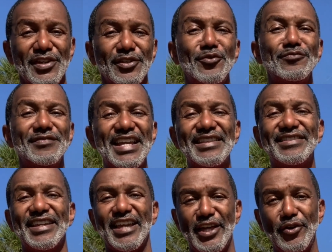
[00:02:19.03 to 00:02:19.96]
You need
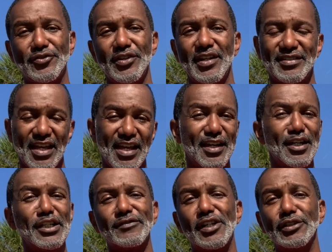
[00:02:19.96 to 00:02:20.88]
the energy to take
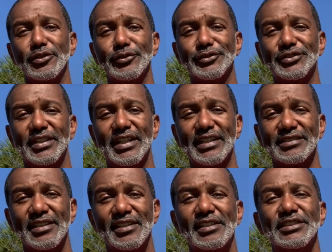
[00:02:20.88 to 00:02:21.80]
care of all those things.
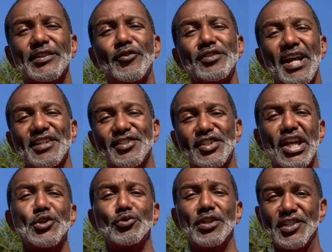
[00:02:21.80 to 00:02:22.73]
So if you're not
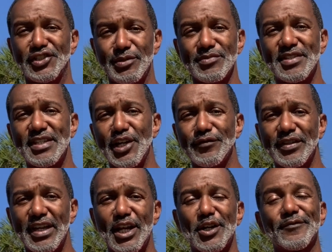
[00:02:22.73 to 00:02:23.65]
scheduling some
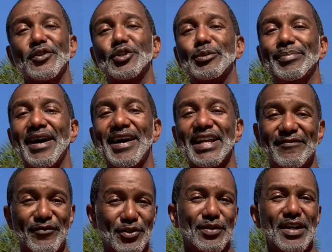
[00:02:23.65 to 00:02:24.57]
self-care for your body,
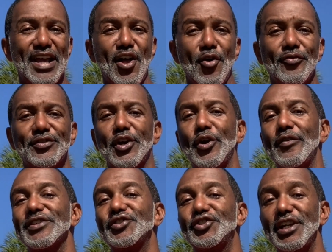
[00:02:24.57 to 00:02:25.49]
for your health, to go to
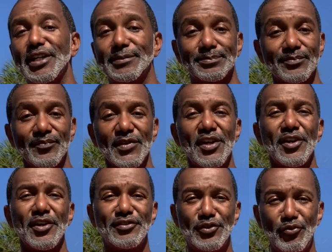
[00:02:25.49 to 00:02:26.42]
the gym,
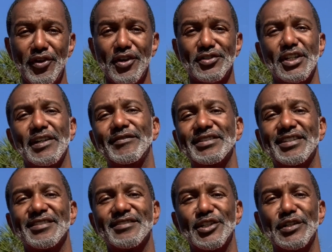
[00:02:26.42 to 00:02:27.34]
you're doing yourself a
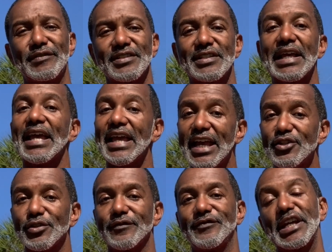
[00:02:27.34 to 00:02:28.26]
disservice
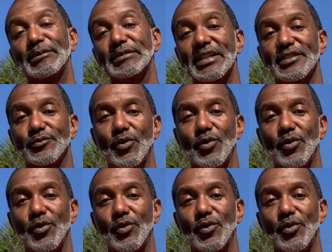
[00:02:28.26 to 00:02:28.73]
and your family as